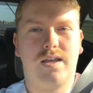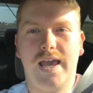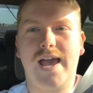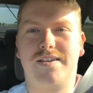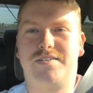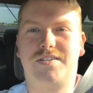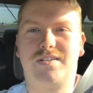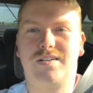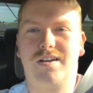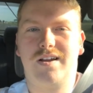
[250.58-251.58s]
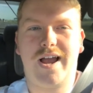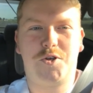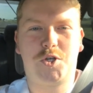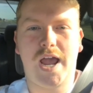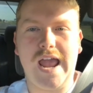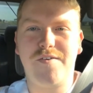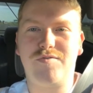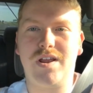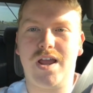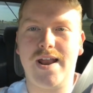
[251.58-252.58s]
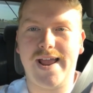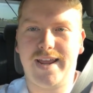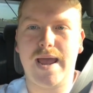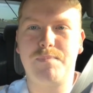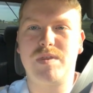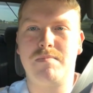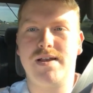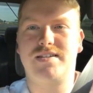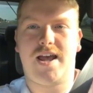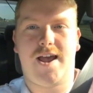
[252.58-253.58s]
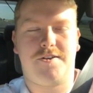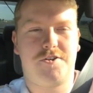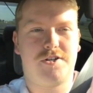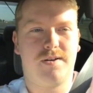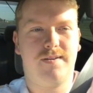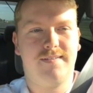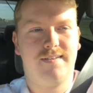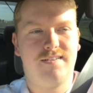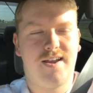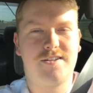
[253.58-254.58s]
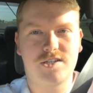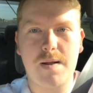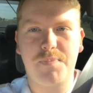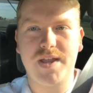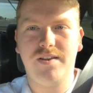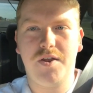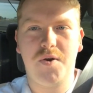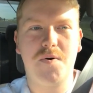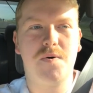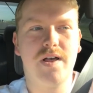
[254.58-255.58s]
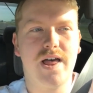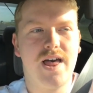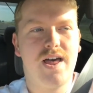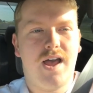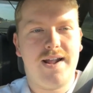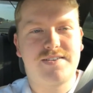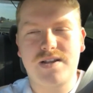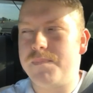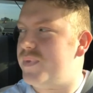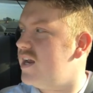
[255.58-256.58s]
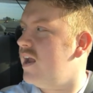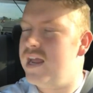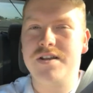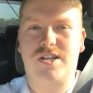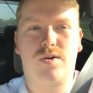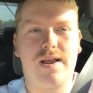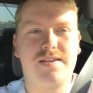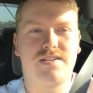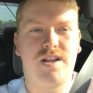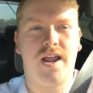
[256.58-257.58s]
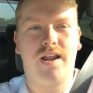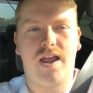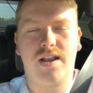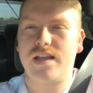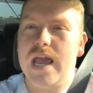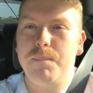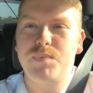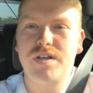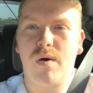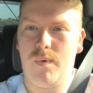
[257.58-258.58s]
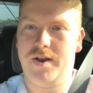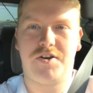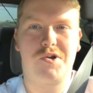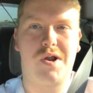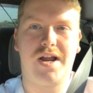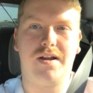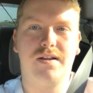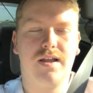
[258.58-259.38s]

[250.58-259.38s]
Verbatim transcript: Yes, I shaved and I kept the mustache. It's something new it's something interesting and keeps you wondering.